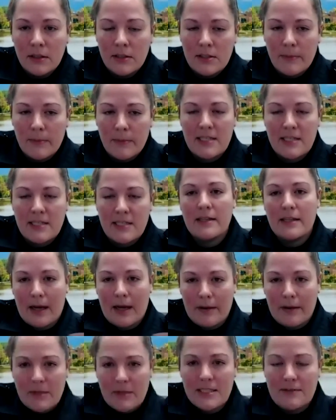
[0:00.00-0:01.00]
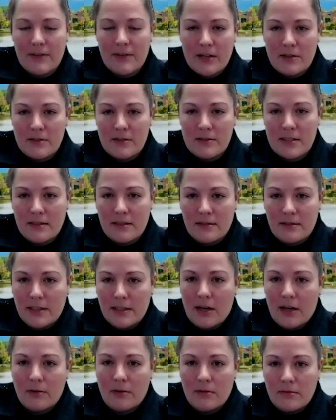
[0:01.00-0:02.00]
So basically that means if there's,
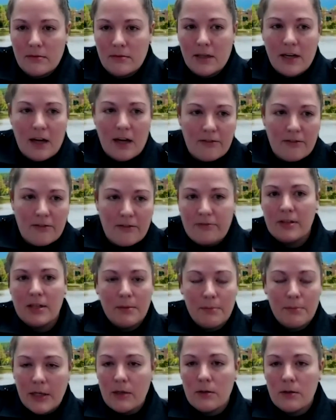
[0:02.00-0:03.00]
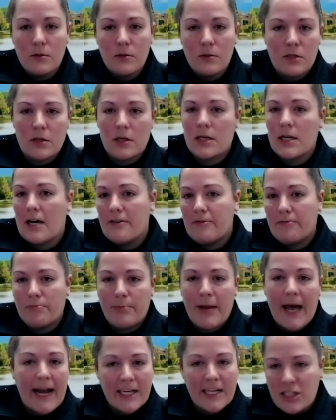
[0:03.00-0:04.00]
enough pills or enough
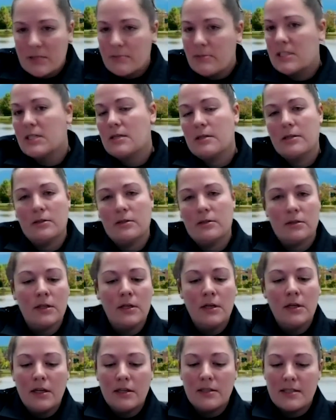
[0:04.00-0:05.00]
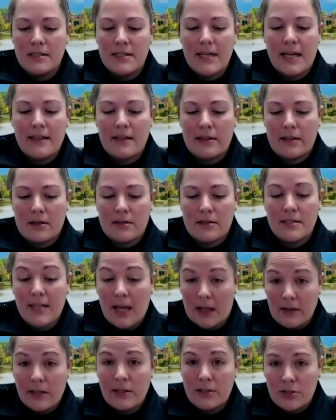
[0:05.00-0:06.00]
packaging material to say that they're
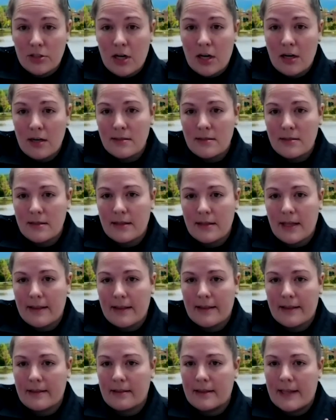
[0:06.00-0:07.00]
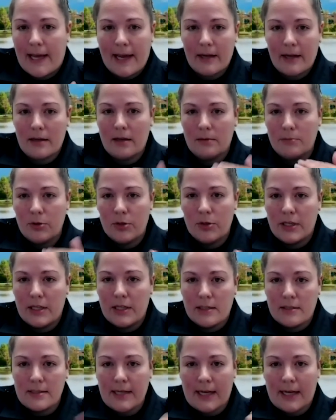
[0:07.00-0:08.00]
selling the drugs, then that immunity
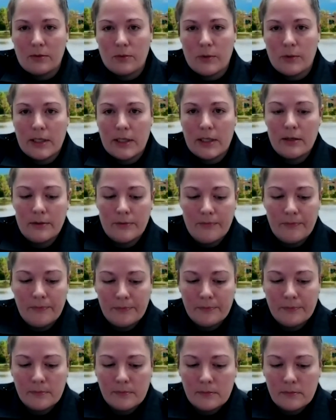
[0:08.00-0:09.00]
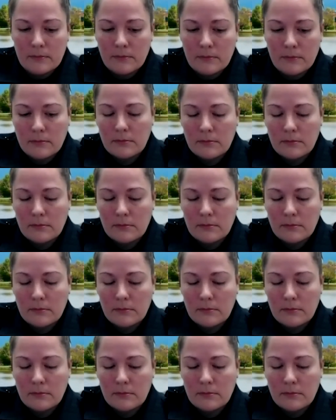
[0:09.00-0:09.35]
is out the window.